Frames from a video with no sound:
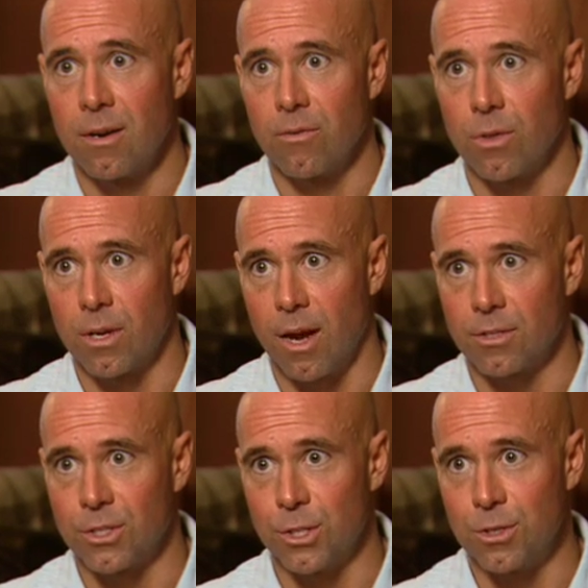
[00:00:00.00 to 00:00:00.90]
for the
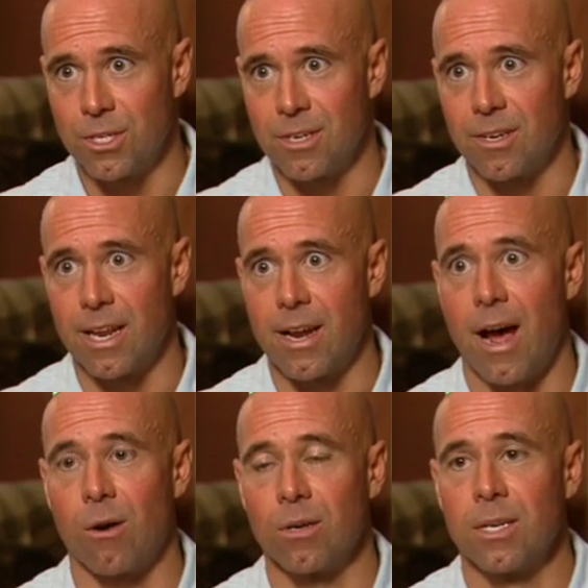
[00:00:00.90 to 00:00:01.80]
Constitution, and
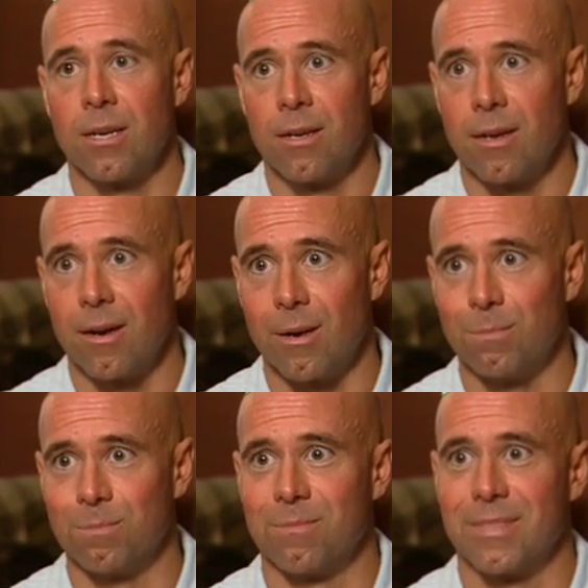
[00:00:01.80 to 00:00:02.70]
now
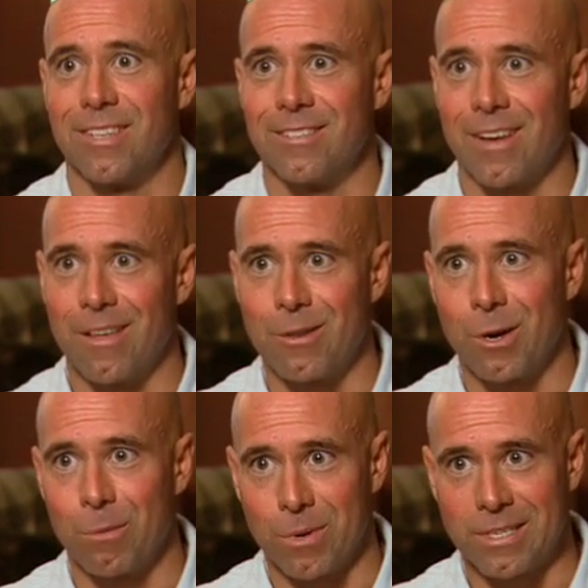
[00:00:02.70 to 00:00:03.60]
it's not
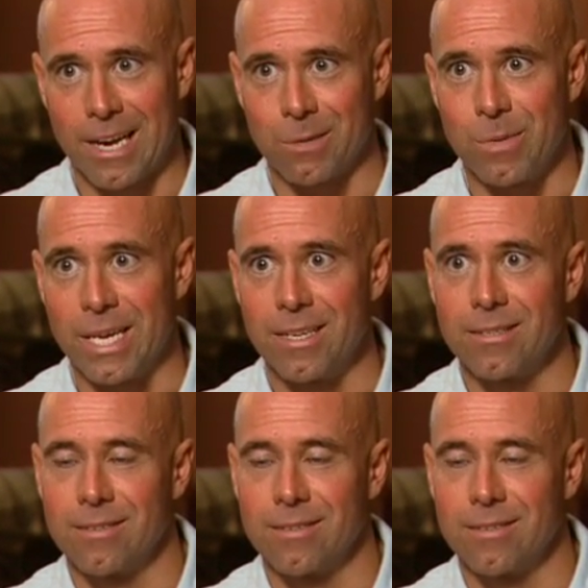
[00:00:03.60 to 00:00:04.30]
there to protect me.